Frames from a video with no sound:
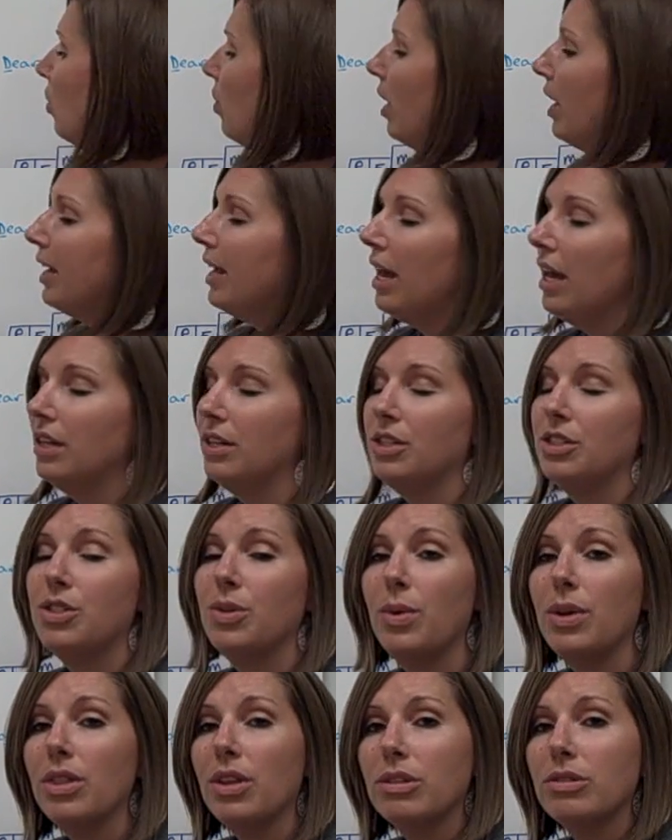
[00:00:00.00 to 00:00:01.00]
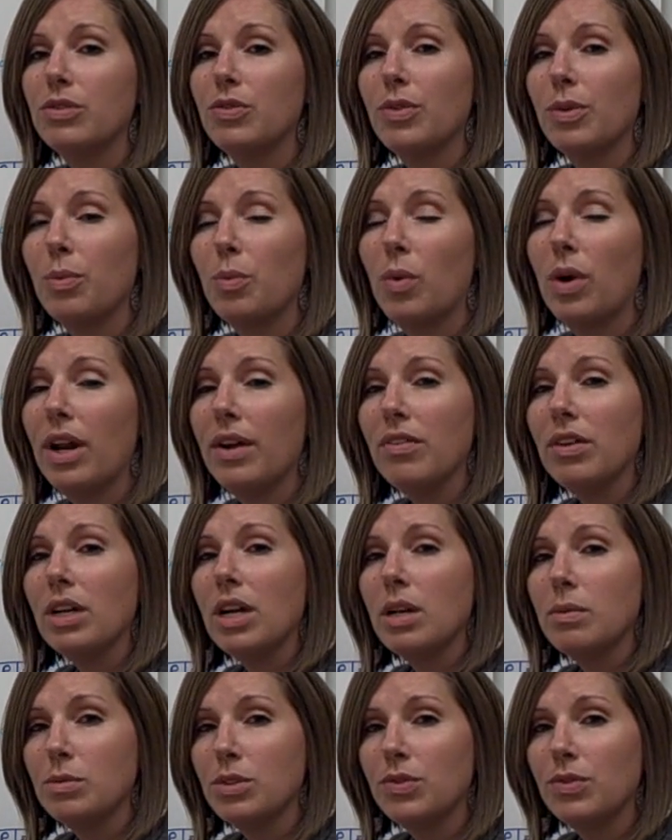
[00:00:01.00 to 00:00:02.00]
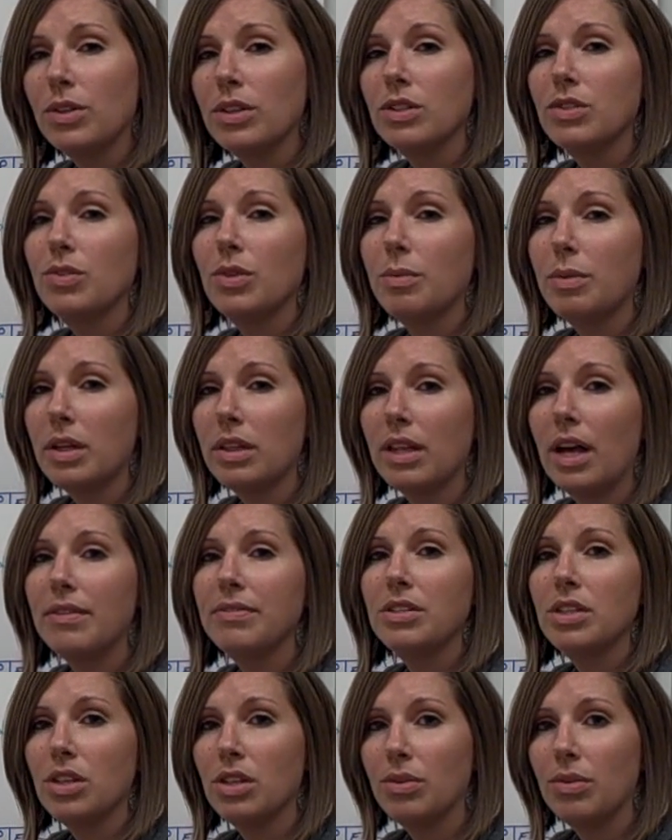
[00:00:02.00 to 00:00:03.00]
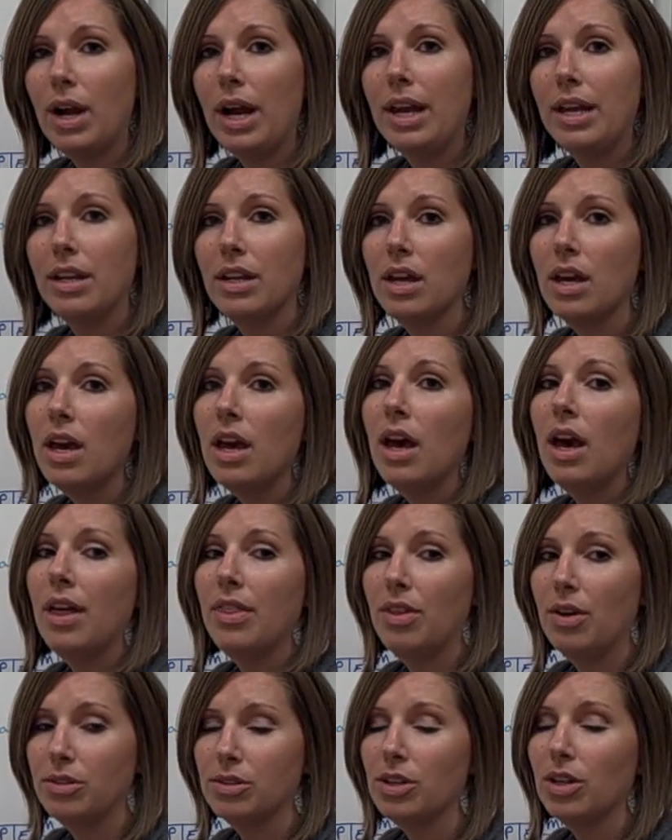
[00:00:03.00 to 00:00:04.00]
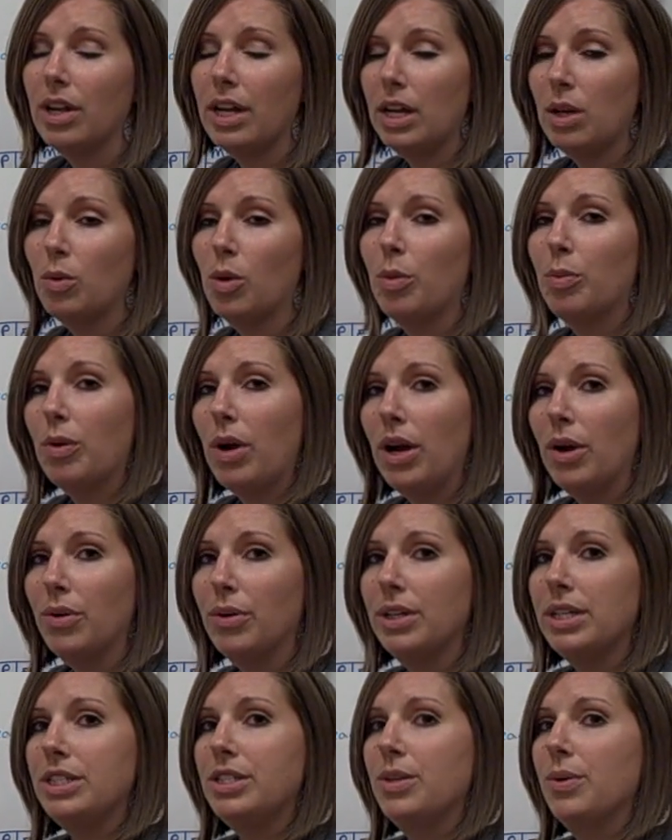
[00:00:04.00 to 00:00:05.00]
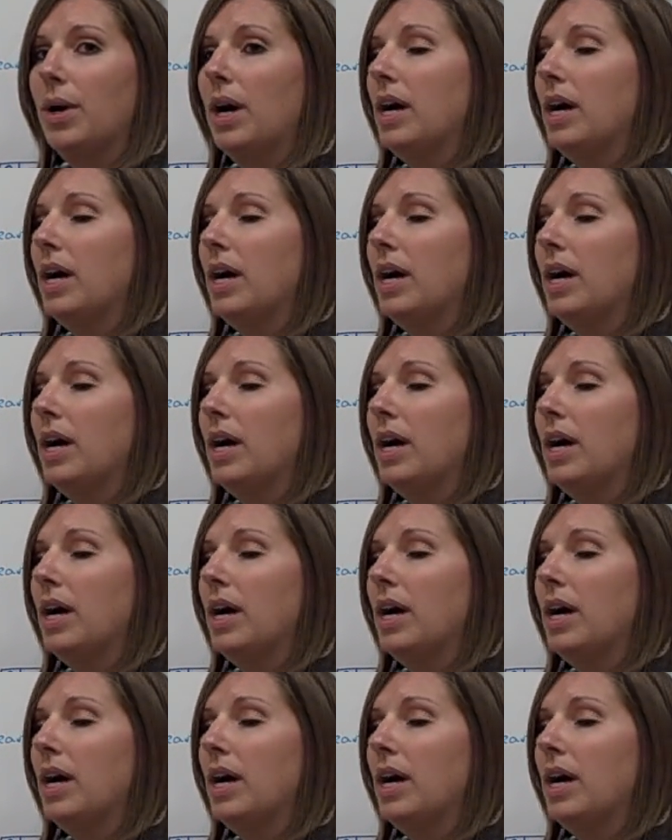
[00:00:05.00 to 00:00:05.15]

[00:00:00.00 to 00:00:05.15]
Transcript: Again, doing those from whatever comes first from the left to the right, those are equal priority to